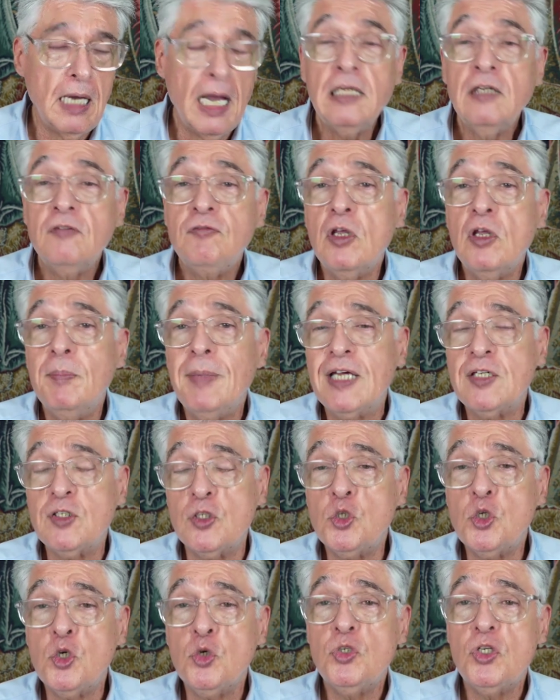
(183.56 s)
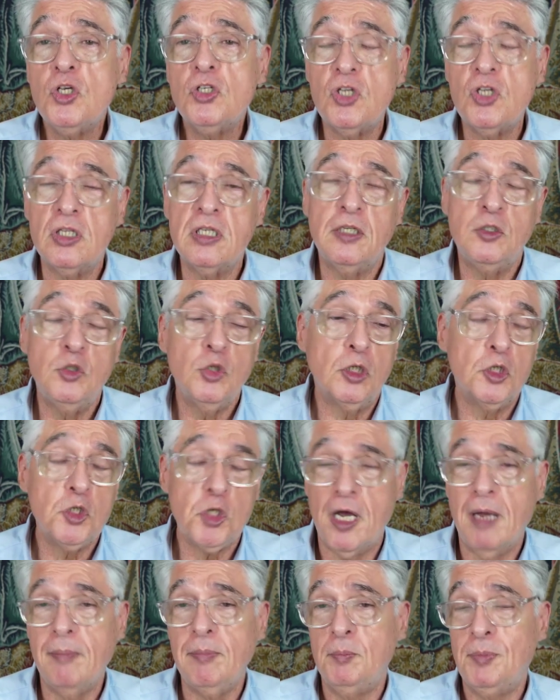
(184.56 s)
lived in Massachusetts, and I took a
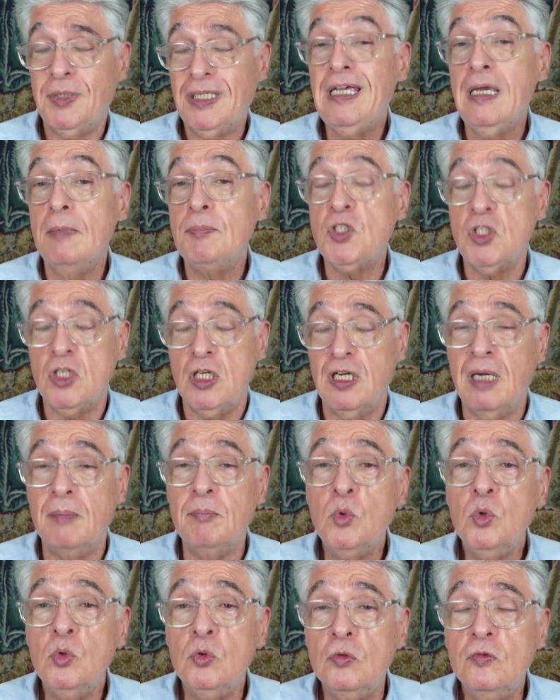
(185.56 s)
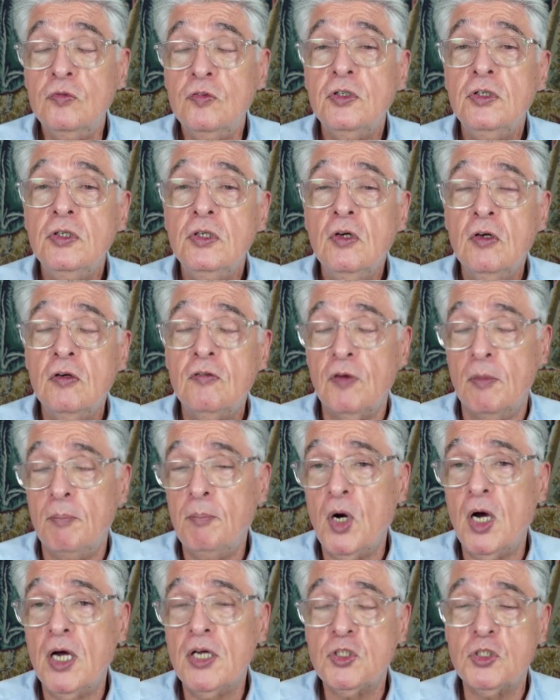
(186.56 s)
job in Poughkeepsie, and I moved from
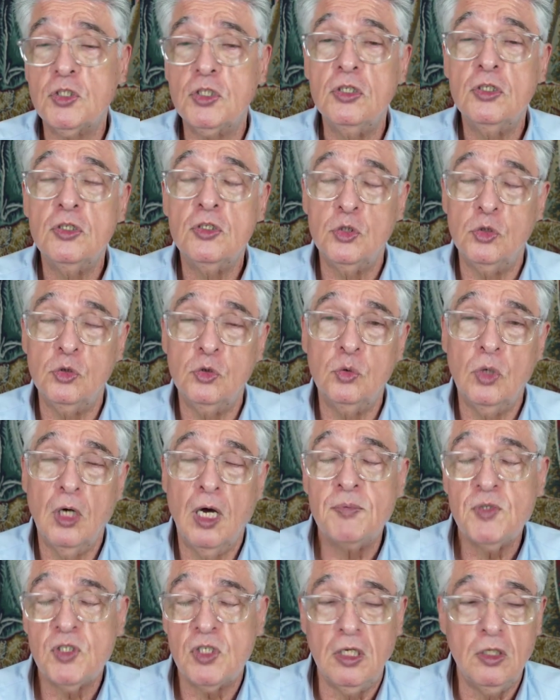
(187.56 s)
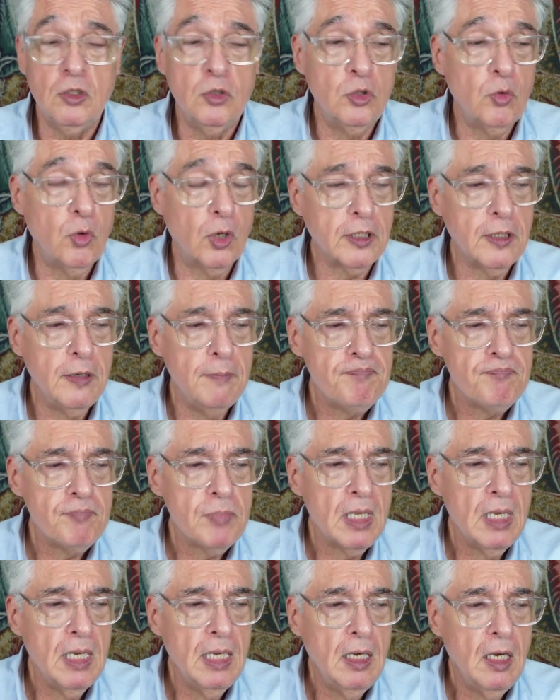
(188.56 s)
Boston to upstate New York.
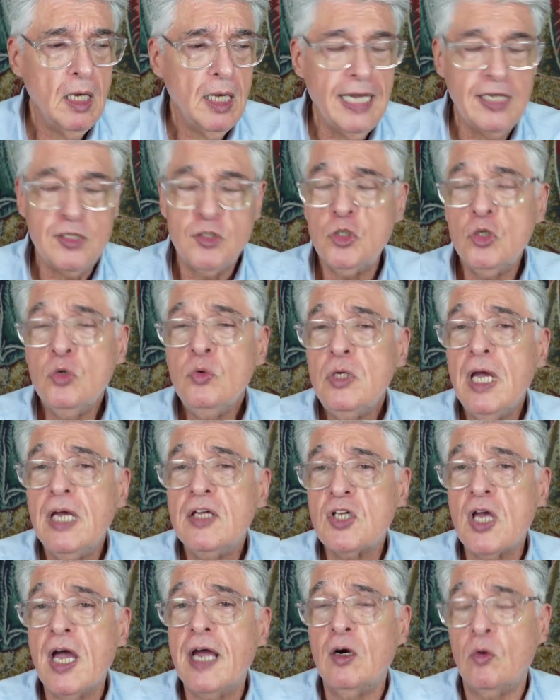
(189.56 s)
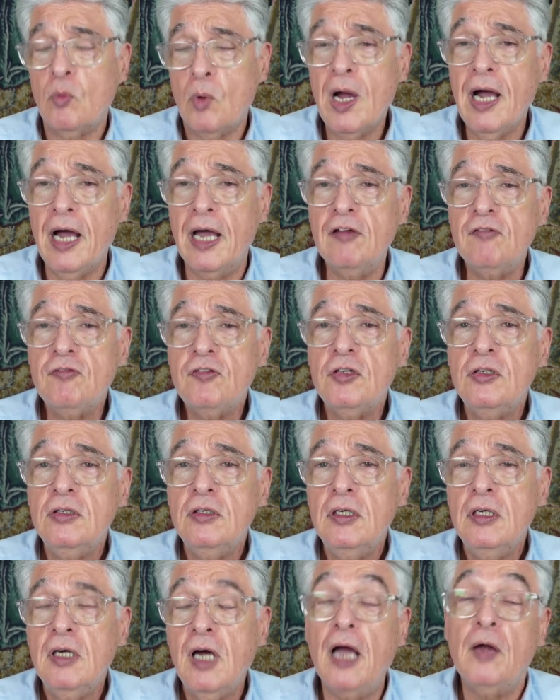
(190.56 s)
As soon as I arrived,
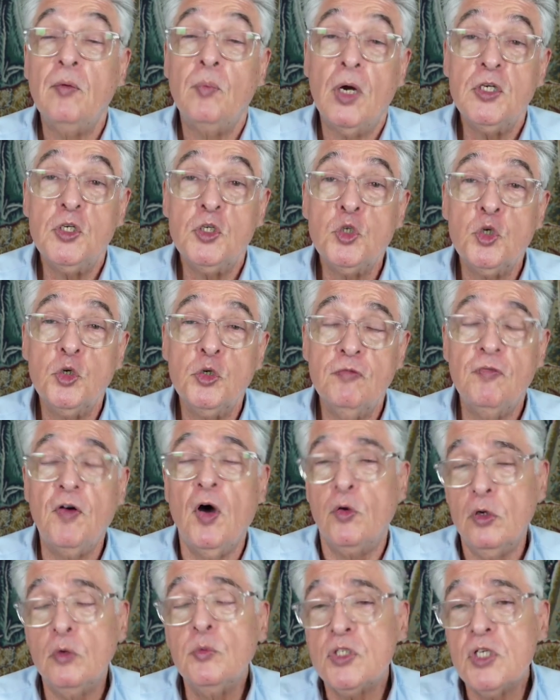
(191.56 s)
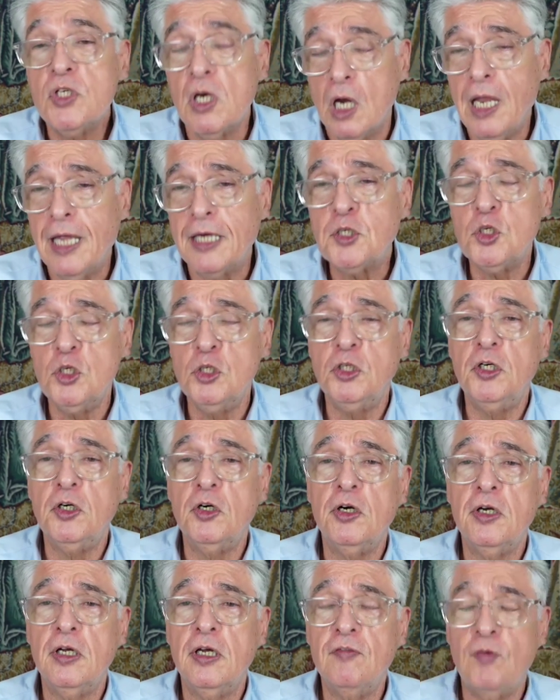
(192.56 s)
I registered to vote. It was an election year,
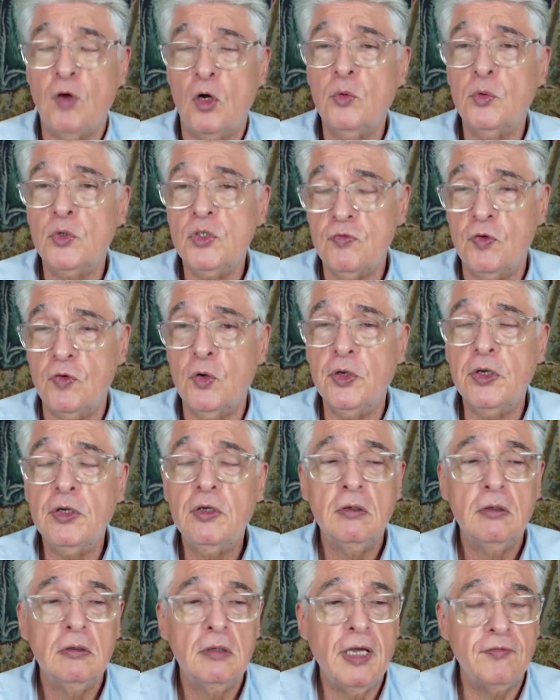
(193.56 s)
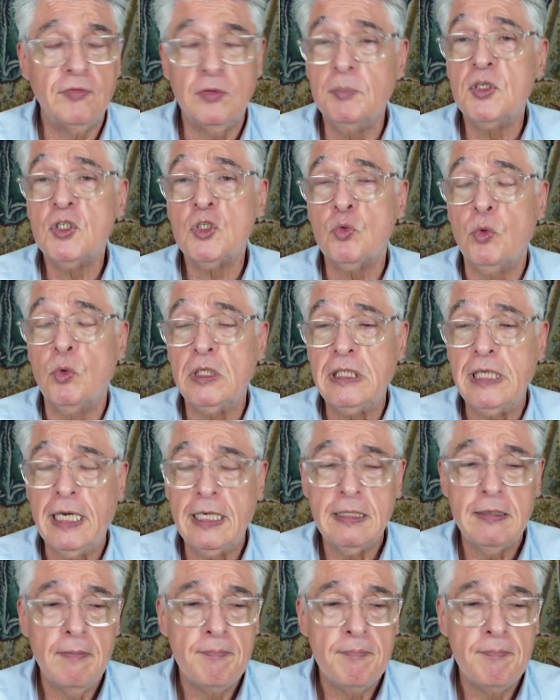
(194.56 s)
and I've always voted, haven't missed one yet.